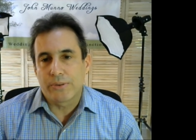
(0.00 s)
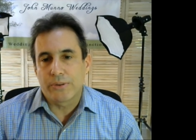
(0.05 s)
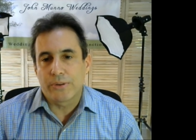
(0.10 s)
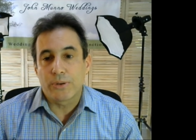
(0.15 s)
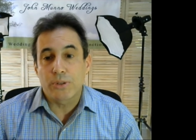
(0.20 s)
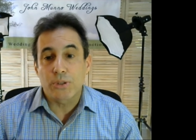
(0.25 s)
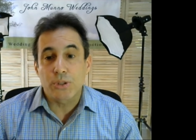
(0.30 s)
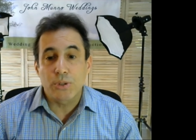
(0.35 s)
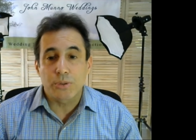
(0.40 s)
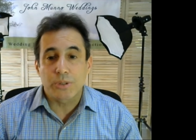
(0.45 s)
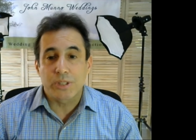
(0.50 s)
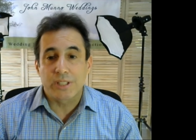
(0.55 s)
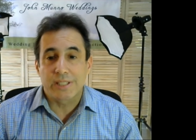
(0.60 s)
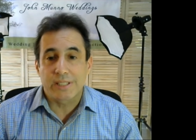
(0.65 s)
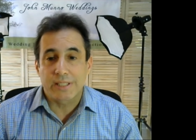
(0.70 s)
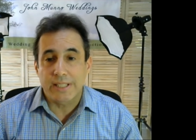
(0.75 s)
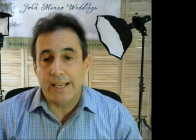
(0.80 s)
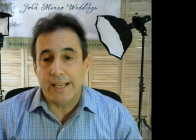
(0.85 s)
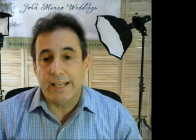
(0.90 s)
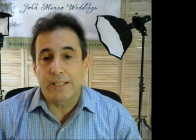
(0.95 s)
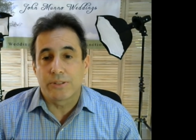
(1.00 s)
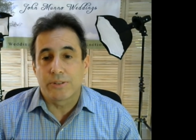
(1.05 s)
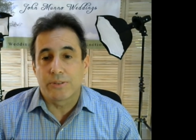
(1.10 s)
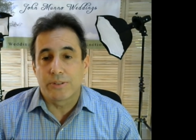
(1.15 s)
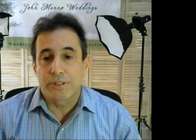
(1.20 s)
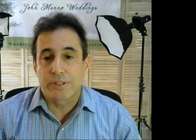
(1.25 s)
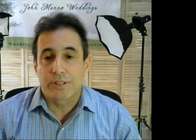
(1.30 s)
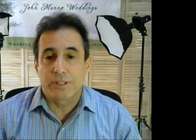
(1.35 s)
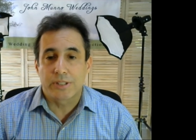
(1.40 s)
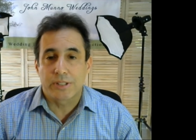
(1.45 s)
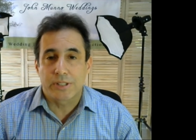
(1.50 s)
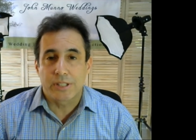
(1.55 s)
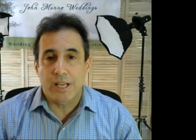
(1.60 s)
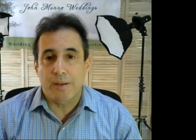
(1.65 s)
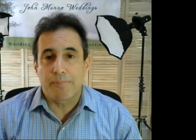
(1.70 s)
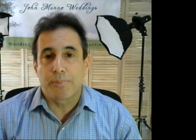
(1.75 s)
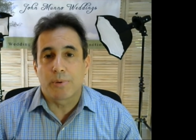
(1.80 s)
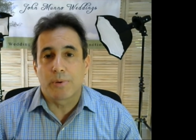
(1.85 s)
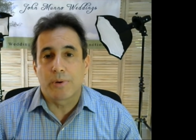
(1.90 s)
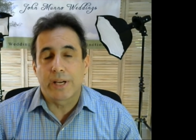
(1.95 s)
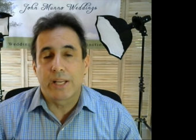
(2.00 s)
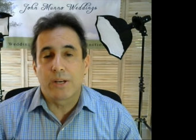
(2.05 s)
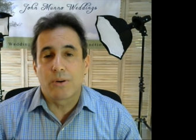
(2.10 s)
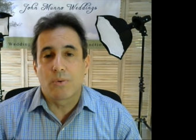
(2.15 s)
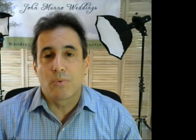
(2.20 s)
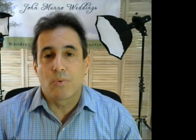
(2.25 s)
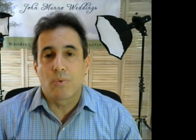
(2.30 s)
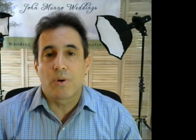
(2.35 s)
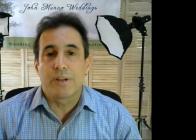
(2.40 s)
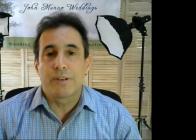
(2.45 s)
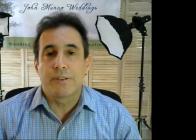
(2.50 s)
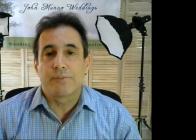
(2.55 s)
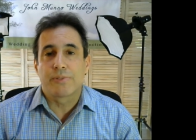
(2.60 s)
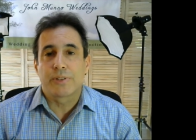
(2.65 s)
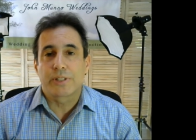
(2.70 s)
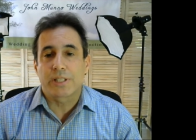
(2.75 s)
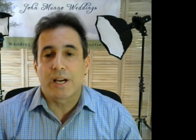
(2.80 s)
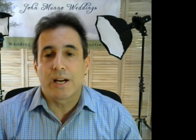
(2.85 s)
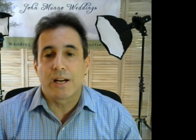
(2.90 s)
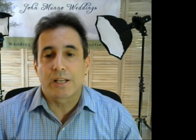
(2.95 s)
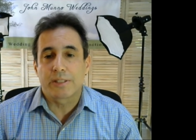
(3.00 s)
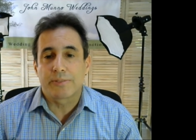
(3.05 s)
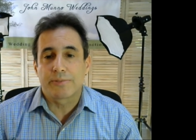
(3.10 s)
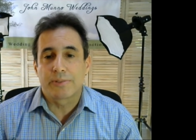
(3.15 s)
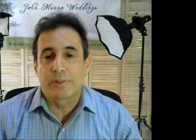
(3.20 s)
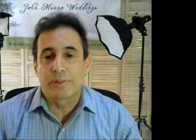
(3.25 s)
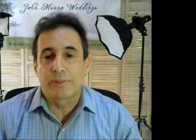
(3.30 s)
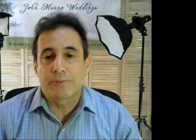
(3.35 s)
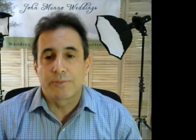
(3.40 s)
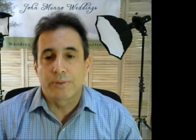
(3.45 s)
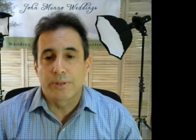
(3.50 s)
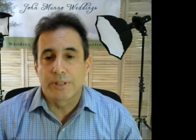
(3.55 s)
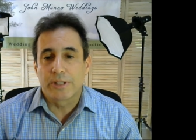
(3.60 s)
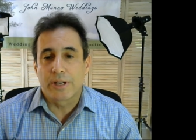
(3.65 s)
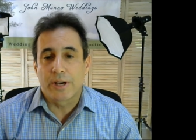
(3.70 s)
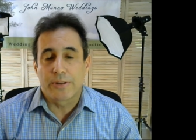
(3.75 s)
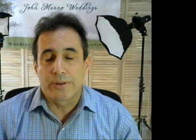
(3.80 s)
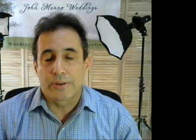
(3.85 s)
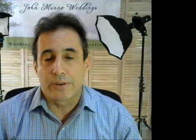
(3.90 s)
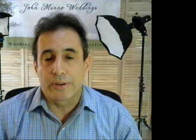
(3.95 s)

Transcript: There's no standards to separate one photographer for another.